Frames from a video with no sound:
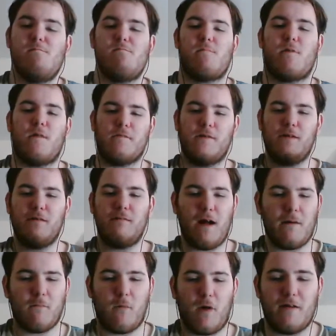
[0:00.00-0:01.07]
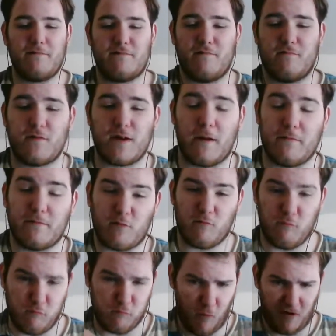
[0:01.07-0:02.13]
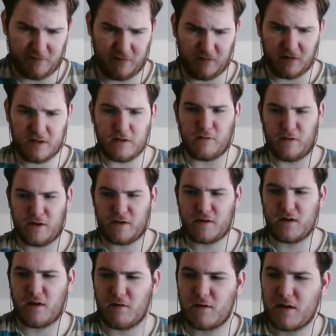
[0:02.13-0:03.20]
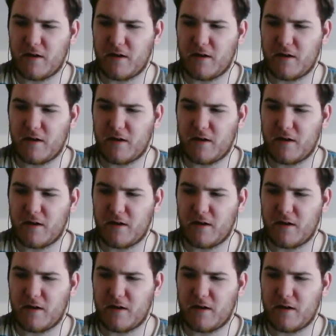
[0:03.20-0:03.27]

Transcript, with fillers: But we might watch for sometimes just watching theory. go.